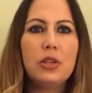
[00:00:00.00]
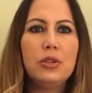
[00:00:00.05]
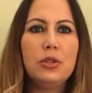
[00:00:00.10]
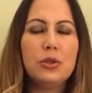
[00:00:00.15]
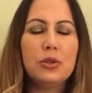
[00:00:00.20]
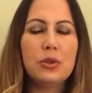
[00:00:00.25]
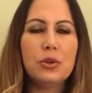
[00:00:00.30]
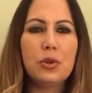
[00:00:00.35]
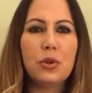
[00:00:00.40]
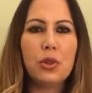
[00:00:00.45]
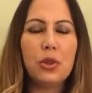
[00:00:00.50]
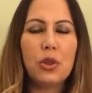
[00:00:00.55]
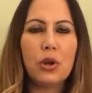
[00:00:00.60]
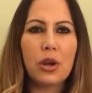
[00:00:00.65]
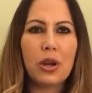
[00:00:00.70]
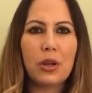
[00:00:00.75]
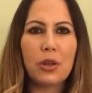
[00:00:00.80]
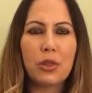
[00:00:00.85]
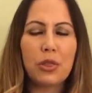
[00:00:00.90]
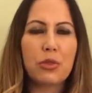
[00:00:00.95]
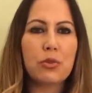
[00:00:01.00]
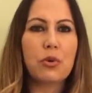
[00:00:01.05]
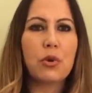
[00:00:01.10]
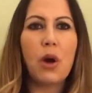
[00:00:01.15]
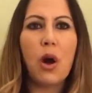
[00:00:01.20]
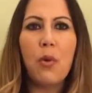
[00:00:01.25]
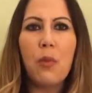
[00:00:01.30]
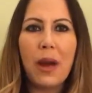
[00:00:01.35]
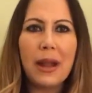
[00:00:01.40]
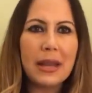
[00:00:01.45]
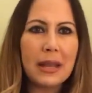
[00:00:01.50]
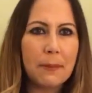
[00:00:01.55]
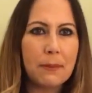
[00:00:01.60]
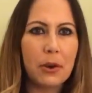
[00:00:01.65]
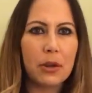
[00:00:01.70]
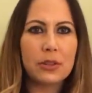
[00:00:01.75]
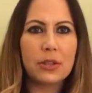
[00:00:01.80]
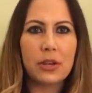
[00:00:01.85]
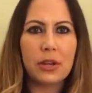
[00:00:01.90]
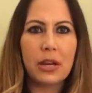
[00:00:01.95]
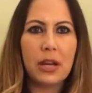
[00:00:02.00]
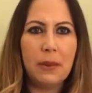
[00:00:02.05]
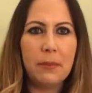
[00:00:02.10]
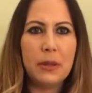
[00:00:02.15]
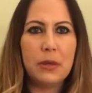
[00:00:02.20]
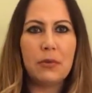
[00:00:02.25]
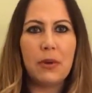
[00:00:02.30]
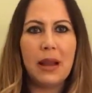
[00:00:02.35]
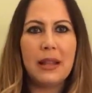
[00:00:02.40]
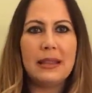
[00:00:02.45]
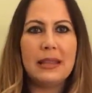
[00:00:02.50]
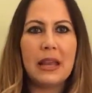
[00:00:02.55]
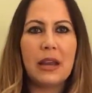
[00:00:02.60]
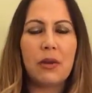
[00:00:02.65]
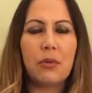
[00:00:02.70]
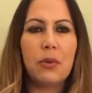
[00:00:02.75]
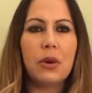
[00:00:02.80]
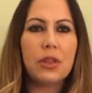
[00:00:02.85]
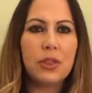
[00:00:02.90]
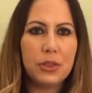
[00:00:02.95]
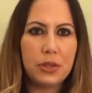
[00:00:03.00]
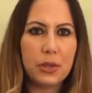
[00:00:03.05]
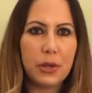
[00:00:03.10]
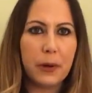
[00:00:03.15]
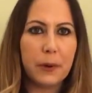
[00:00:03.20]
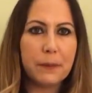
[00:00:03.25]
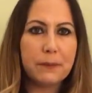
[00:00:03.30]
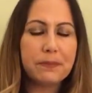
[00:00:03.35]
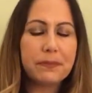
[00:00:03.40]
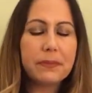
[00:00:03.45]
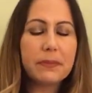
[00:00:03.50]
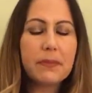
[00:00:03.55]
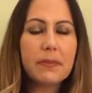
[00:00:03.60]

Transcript: you look through a wedding book, they're going to be right there with you.